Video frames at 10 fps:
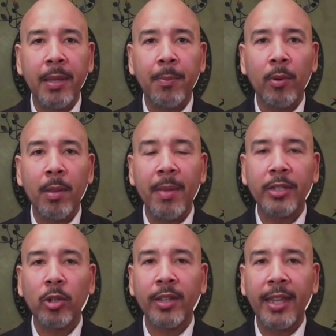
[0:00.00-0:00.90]
people and
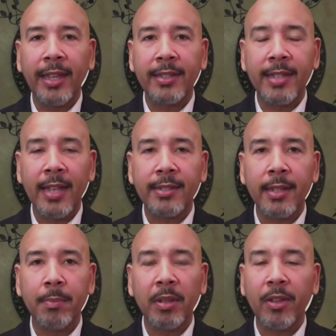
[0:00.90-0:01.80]
make sure that they get
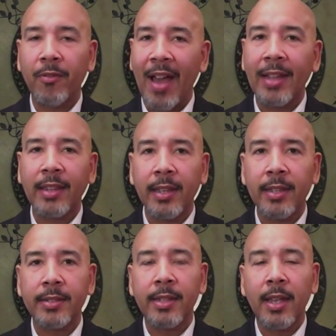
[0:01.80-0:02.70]
tested. But the fact
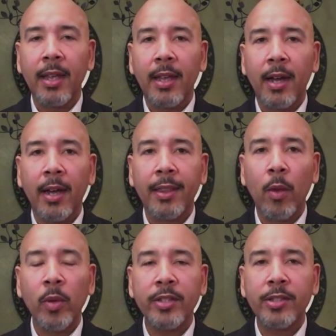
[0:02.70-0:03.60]
is uh,
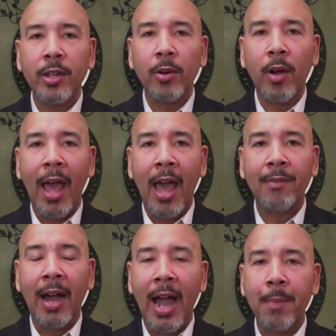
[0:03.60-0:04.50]
that we still
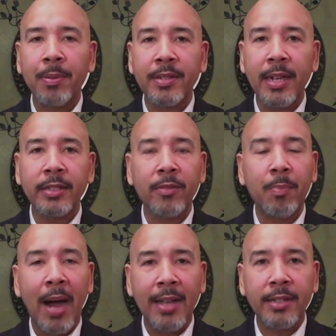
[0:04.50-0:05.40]
have a high percentage
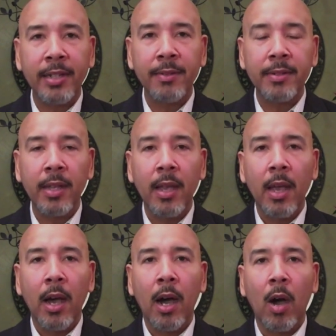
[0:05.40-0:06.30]
of positives.
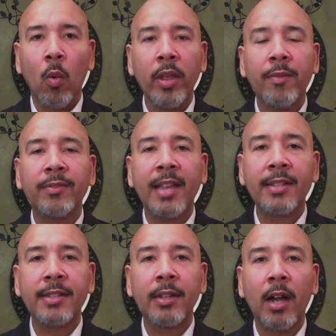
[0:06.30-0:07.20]
Uh, we've
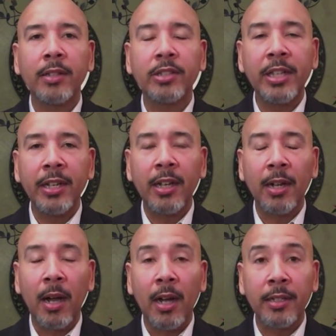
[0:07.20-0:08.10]
tested uh,
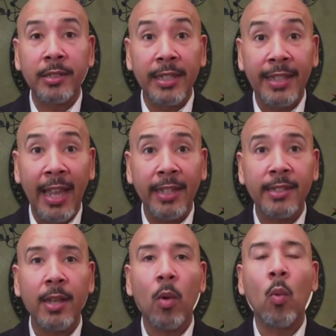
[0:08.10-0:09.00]
uh, to
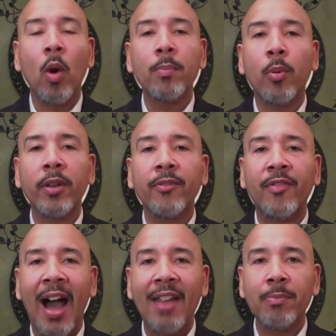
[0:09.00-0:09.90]
date
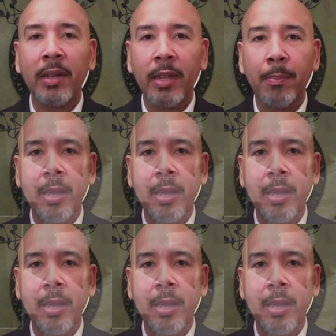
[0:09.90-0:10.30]
1.5 million